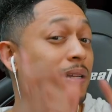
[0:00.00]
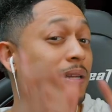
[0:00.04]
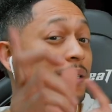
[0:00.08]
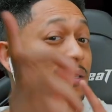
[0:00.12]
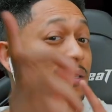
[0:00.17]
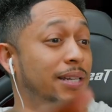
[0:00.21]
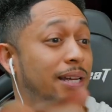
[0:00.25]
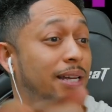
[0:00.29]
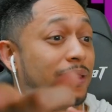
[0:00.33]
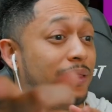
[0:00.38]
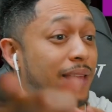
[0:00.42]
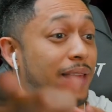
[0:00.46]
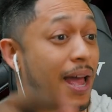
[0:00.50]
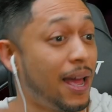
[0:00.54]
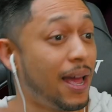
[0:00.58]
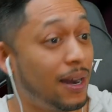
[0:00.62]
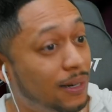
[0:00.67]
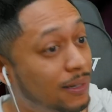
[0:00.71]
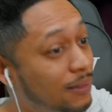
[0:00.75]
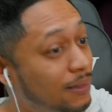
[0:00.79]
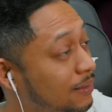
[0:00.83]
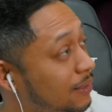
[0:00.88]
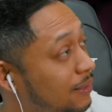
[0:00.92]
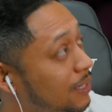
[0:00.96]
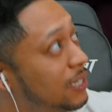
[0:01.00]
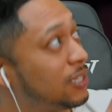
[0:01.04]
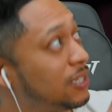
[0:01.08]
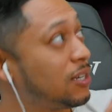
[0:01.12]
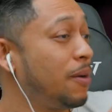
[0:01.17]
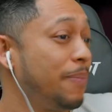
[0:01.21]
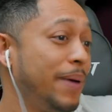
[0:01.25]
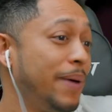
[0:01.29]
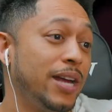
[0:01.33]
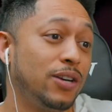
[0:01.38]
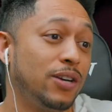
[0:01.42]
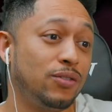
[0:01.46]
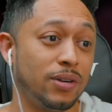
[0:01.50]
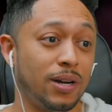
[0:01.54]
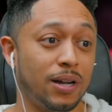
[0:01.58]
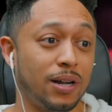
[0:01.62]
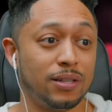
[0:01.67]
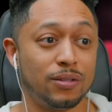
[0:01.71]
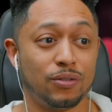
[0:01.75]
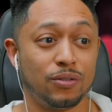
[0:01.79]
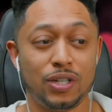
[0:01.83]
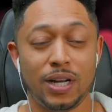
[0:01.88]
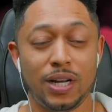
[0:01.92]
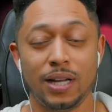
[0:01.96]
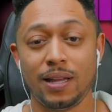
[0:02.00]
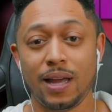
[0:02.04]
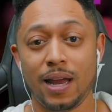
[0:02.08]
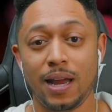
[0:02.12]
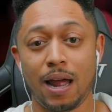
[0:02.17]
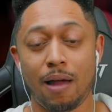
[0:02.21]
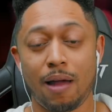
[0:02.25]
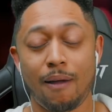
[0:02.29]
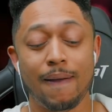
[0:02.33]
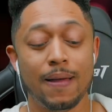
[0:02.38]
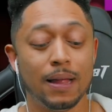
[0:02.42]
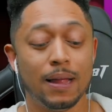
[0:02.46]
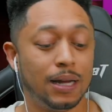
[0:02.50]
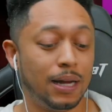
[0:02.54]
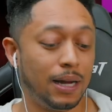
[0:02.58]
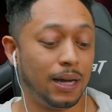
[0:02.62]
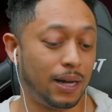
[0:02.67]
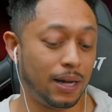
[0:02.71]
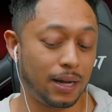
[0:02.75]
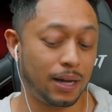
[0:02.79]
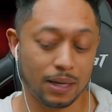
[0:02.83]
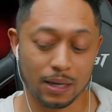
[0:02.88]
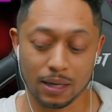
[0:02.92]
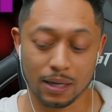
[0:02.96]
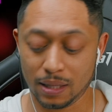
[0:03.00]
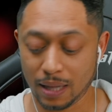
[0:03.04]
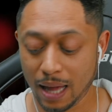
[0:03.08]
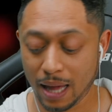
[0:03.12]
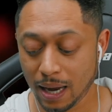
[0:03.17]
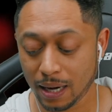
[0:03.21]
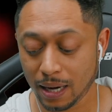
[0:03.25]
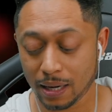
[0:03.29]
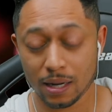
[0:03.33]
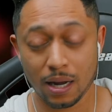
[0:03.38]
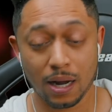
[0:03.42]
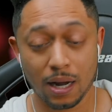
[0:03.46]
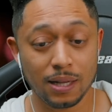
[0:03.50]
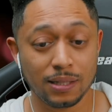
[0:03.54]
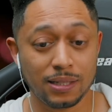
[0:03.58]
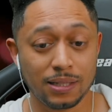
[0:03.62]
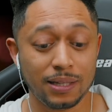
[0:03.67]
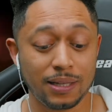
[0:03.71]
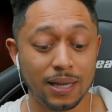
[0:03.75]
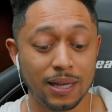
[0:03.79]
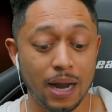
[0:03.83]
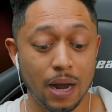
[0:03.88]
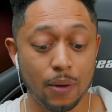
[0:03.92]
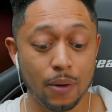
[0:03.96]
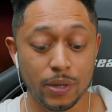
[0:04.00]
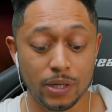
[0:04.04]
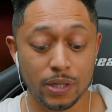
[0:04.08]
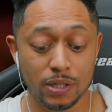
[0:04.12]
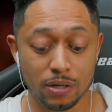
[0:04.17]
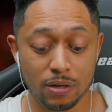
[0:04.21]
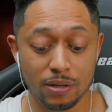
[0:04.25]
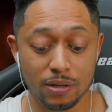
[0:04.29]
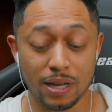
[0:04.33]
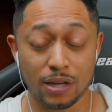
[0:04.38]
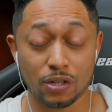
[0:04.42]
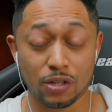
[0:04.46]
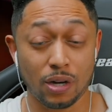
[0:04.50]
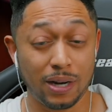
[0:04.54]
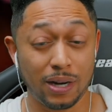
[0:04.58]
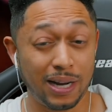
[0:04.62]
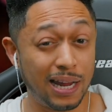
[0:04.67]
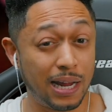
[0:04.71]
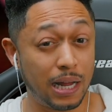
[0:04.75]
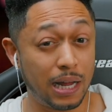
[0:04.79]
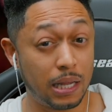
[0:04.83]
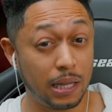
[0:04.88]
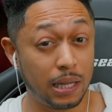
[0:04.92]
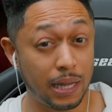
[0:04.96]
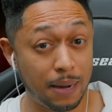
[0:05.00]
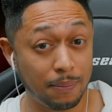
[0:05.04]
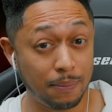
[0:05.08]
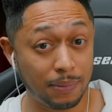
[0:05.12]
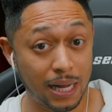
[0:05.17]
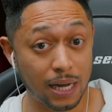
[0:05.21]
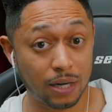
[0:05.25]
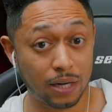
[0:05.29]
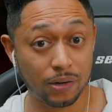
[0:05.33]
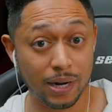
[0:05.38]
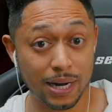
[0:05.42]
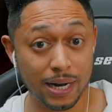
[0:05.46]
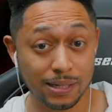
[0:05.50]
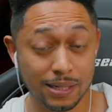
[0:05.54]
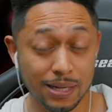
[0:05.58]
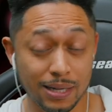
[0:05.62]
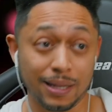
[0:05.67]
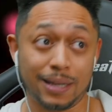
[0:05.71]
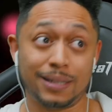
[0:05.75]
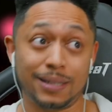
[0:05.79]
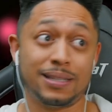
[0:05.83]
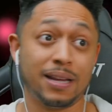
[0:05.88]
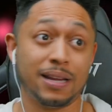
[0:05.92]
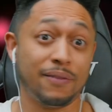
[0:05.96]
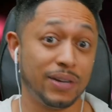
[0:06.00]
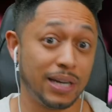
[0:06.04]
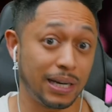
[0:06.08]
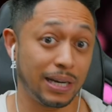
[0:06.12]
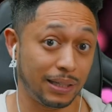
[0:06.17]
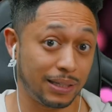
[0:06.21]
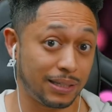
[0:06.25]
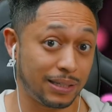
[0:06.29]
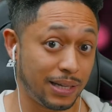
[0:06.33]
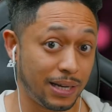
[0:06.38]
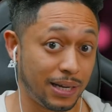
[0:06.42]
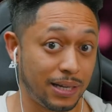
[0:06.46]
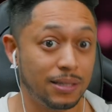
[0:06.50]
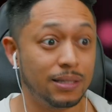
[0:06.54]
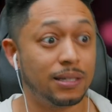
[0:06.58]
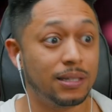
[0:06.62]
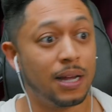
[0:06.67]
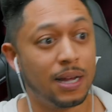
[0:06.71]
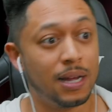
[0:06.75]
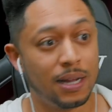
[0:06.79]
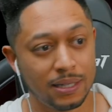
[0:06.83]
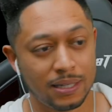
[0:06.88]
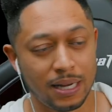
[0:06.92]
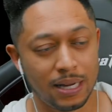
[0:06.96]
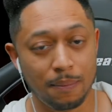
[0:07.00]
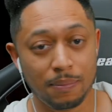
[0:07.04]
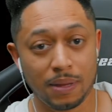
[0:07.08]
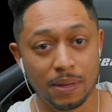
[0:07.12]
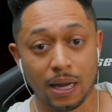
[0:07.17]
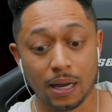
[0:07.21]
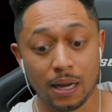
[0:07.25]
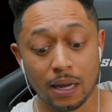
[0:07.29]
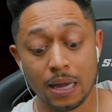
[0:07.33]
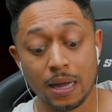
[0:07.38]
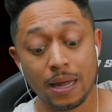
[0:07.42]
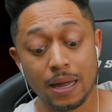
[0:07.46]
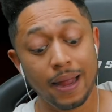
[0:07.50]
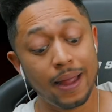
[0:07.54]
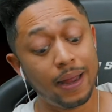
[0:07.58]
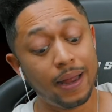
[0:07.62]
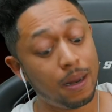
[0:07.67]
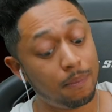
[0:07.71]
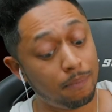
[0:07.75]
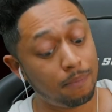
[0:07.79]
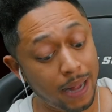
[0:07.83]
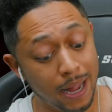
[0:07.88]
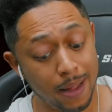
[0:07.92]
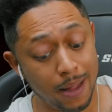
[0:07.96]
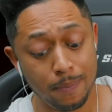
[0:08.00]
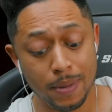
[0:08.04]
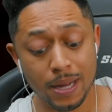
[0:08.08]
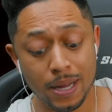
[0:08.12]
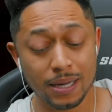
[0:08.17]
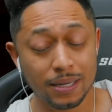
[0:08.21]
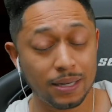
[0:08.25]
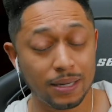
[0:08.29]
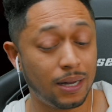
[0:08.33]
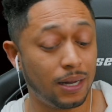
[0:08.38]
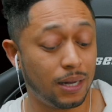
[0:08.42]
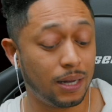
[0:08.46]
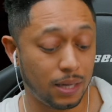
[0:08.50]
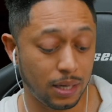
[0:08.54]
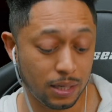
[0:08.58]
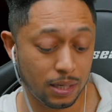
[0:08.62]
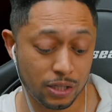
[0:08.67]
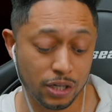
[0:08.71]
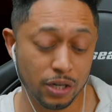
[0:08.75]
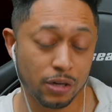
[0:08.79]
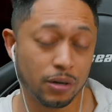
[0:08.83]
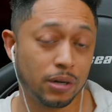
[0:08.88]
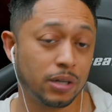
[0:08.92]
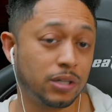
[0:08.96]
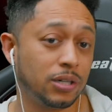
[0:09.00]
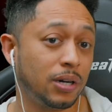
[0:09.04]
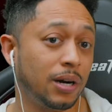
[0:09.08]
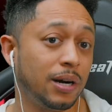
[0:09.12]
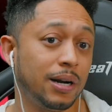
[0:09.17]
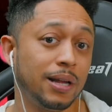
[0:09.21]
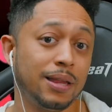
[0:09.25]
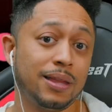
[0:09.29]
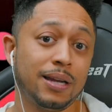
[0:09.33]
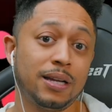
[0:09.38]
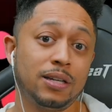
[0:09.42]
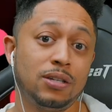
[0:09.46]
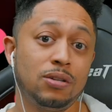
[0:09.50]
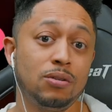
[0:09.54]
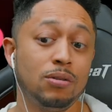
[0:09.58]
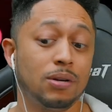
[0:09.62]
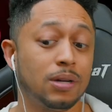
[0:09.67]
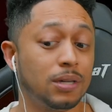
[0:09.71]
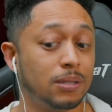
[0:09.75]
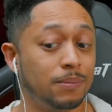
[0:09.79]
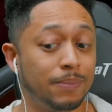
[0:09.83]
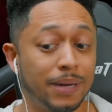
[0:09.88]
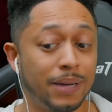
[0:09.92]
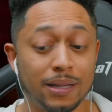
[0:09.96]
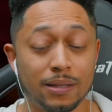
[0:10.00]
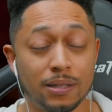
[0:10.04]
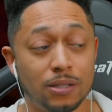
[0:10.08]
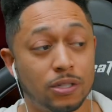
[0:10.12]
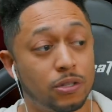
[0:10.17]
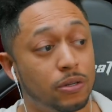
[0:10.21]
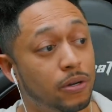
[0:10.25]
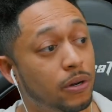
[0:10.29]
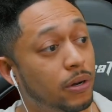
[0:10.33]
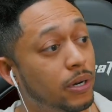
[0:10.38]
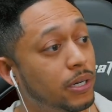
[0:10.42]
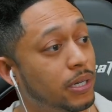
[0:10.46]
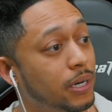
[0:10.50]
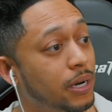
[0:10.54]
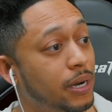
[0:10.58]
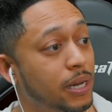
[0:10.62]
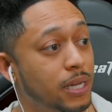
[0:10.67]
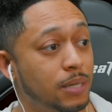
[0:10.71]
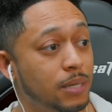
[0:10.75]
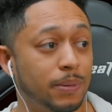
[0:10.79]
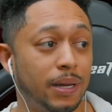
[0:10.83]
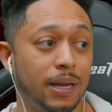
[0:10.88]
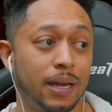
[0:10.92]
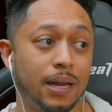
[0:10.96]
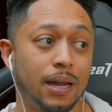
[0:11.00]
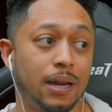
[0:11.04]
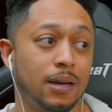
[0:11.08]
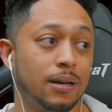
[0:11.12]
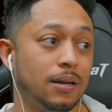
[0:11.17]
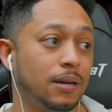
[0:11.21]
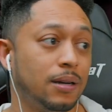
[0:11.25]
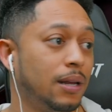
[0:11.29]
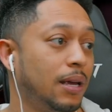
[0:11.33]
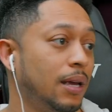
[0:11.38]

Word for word: Did that. It's on Patreon, so check that out. Uh, a lot of content that I would do that started getting claimed like crazy, like Seven Deadly Sins, same thing. And it might be a To Your Eternity thing too, because, man, To Your Eternity has been getting,